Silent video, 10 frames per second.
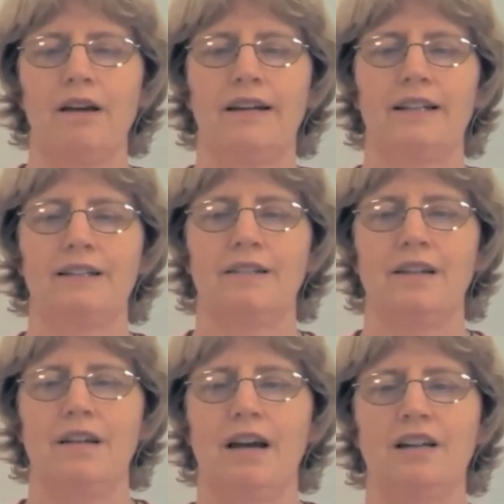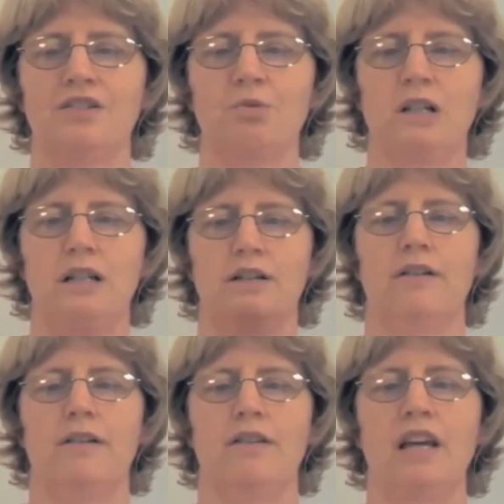And I just want to
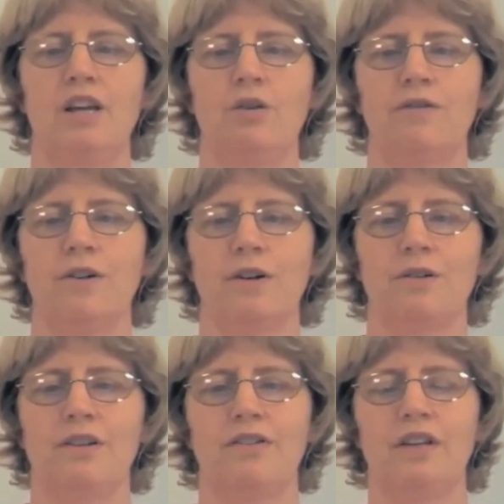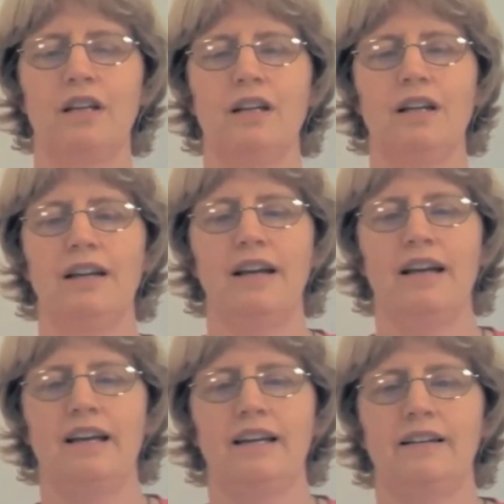thank you for listening.
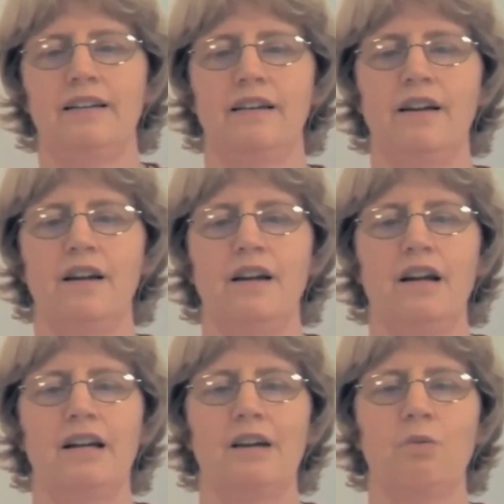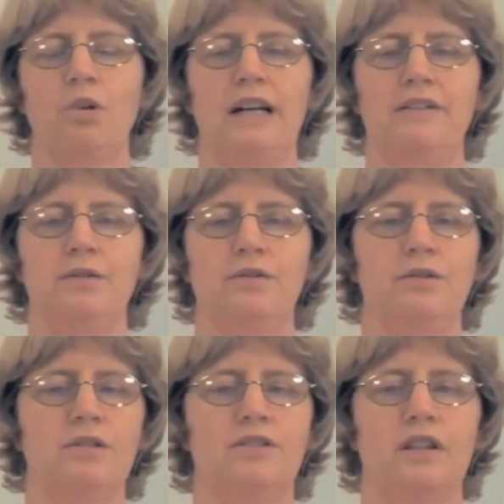And again, what I do in
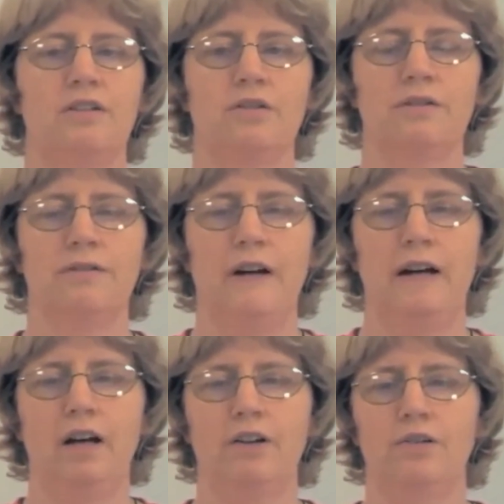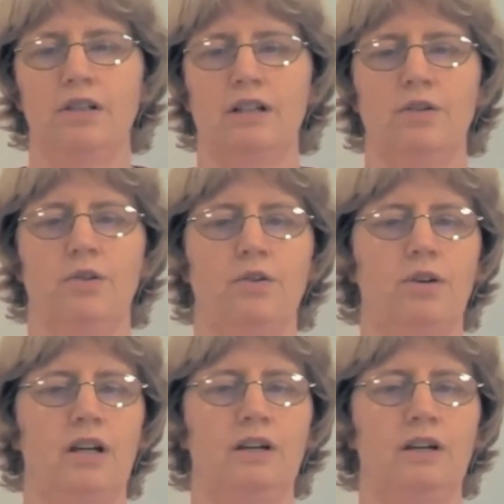June is I certify 100, 130,